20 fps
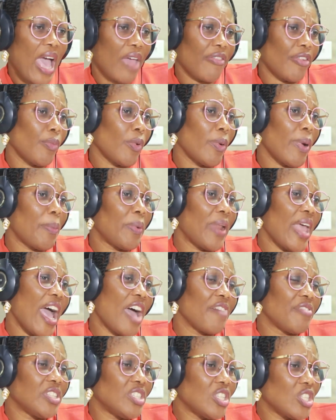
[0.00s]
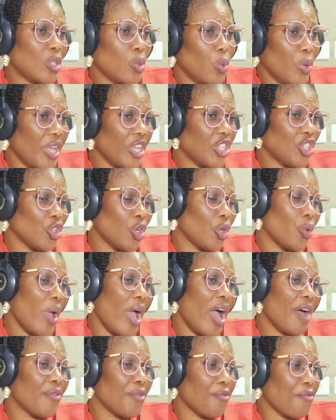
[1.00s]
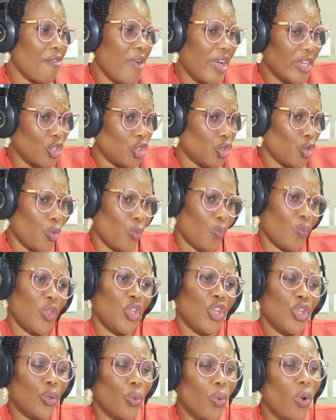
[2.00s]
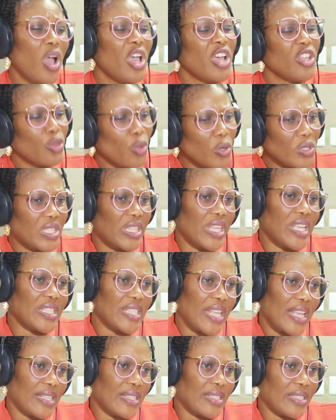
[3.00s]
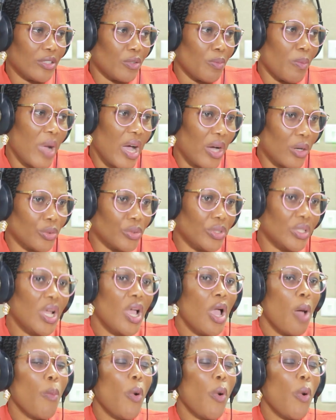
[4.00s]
I feel probably I have a dislocation or I have a fracture. You know, those things are still mild.